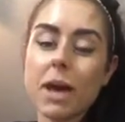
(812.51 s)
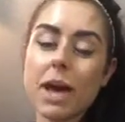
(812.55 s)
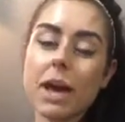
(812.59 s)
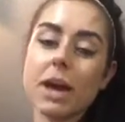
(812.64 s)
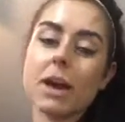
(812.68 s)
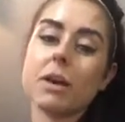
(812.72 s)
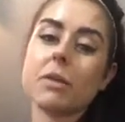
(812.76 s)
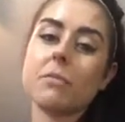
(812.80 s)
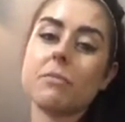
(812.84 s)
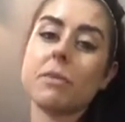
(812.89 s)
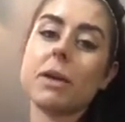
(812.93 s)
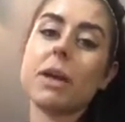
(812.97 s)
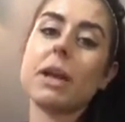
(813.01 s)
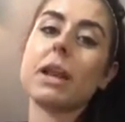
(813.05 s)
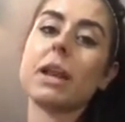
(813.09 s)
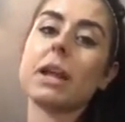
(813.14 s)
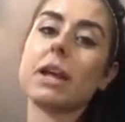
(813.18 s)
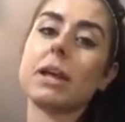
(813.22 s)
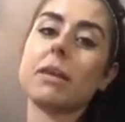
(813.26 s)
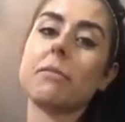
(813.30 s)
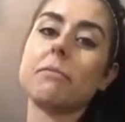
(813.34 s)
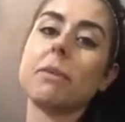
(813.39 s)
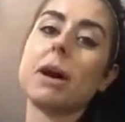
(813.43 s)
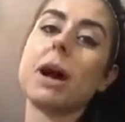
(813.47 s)
and compete
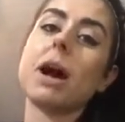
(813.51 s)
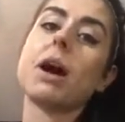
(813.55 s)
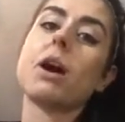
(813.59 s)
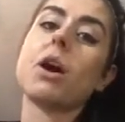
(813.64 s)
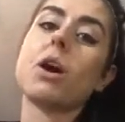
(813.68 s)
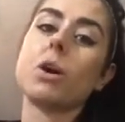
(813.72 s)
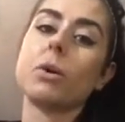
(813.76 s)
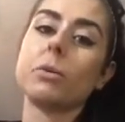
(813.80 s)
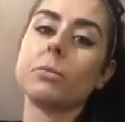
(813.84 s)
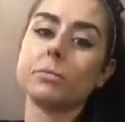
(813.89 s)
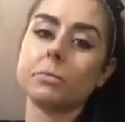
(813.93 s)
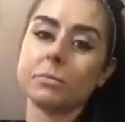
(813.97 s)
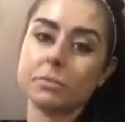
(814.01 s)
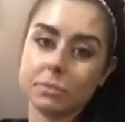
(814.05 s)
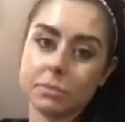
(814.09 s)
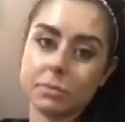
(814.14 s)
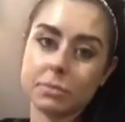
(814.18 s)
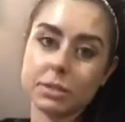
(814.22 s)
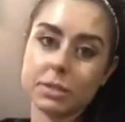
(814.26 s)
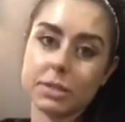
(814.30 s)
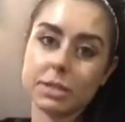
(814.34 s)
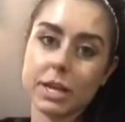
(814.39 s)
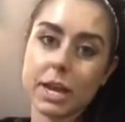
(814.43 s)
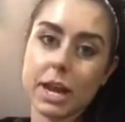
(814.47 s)
in my home
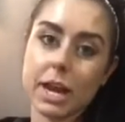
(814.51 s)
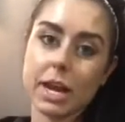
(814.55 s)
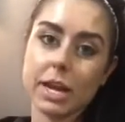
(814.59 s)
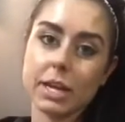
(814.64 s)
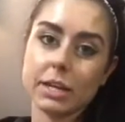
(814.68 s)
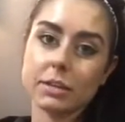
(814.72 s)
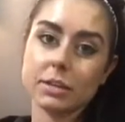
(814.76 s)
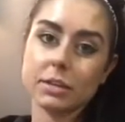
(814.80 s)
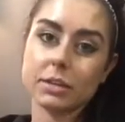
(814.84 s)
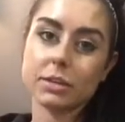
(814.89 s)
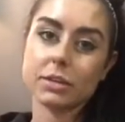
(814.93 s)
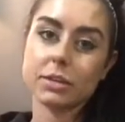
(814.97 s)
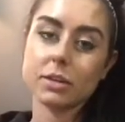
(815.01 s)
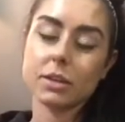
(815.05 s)
state